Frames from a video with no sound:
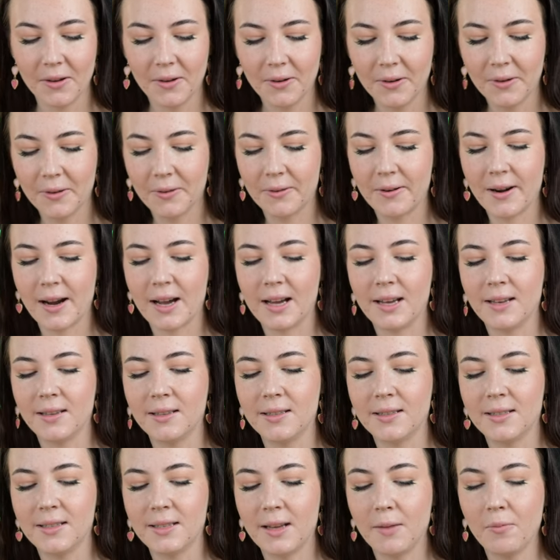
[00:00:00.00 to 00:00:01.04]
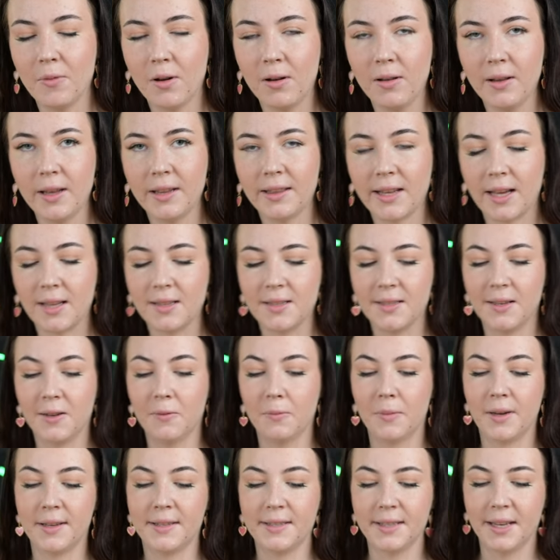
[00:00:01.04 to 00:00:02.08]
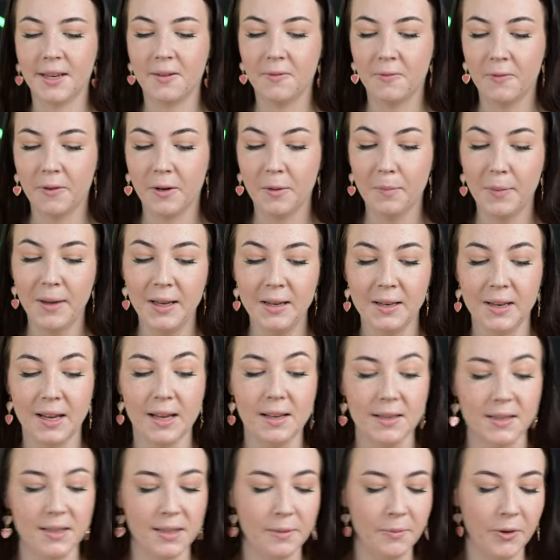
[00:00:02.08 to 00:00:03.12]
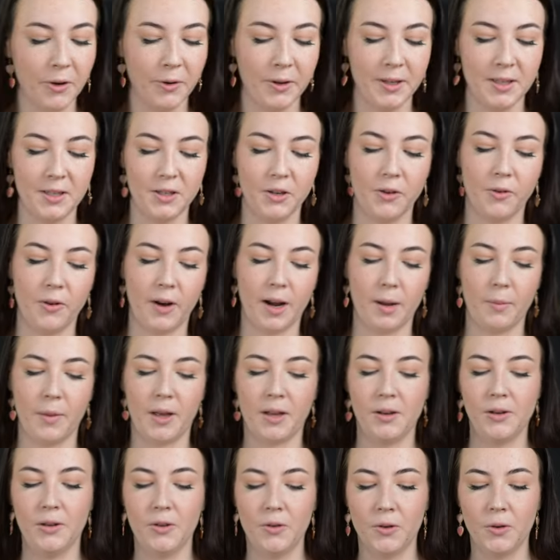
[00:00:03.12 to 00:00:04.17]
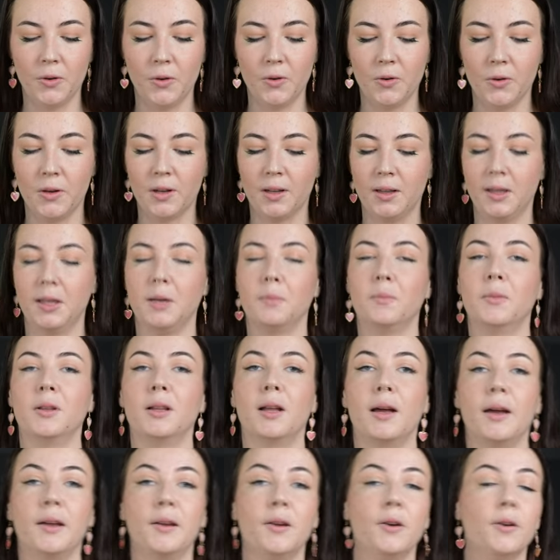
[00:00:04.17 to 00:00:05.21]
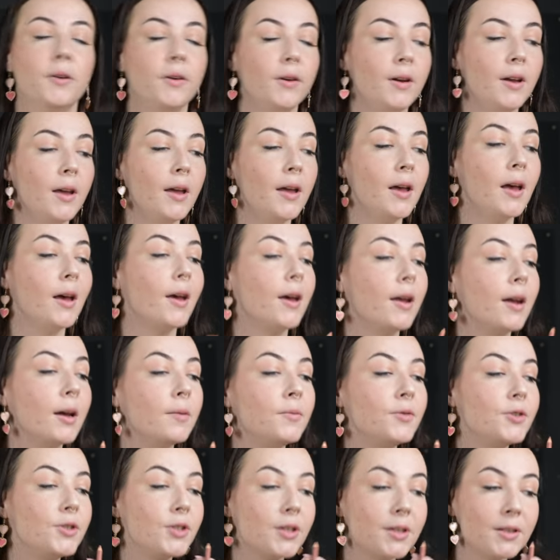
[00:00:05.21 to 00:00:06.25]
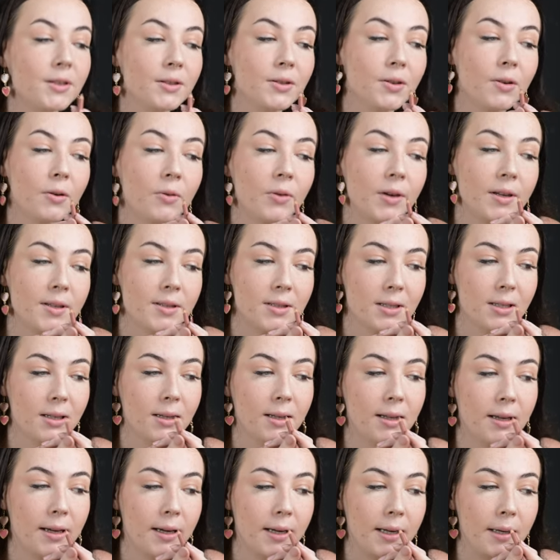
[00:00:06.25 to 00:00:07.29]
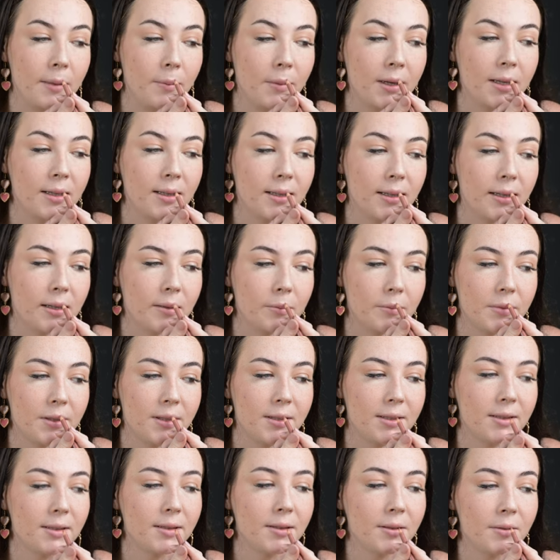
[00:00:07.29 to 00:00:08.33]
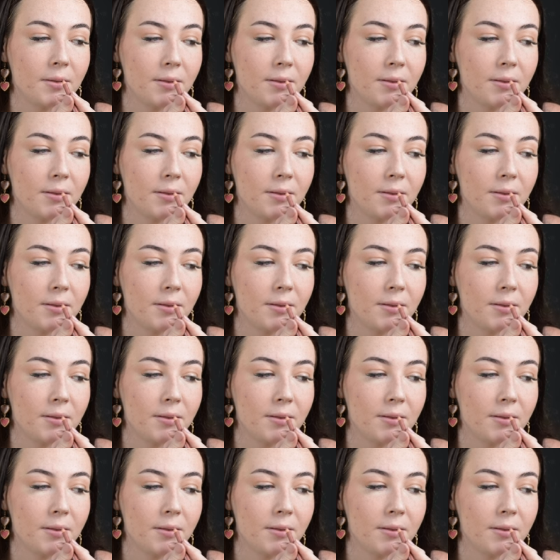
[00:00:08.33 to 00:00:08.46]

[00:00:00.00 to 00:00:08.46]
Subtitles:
All right, I'm going to let that sit on my skin for a bit. Next, I'm going to grab a nude lip liner, and I'm just going to line my lips.